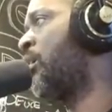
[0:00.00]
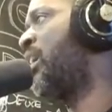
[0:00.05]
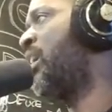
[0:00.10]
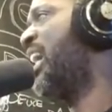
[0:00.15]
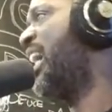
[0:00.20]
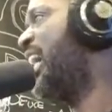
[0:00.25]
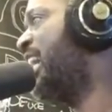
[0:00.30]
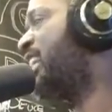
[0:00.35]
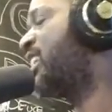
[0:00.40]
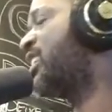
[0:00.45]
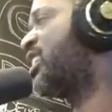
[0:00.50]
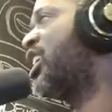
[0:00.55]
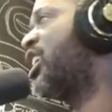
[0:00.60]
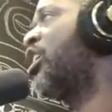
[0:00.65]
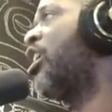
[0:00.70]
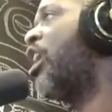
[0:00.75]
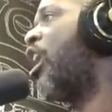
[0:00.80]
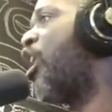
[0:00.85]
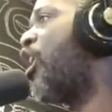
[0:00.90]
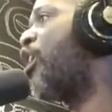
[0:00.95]
Innocent,
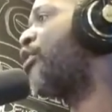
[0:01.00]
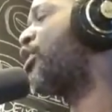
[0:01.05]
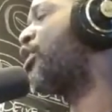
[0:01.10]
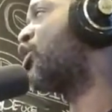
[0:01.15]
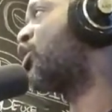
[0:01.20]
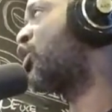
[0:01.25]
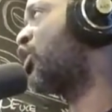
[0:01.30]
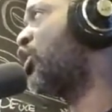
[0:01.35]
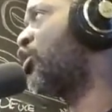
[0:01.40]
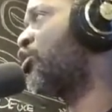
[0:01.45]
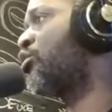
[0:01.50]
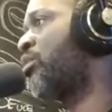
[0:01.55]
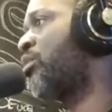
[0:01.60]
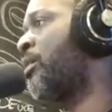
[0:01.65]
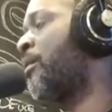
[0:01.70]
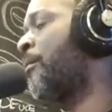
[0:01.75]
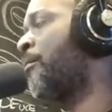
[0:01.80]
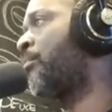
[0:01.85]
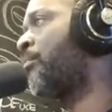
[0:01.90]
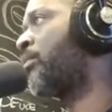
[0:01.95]
all the children
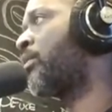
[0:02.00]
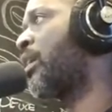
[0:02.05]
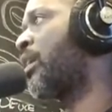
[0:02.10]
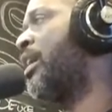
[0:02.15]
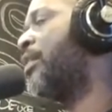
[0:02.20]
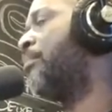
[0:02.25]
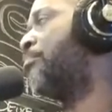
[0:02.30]
in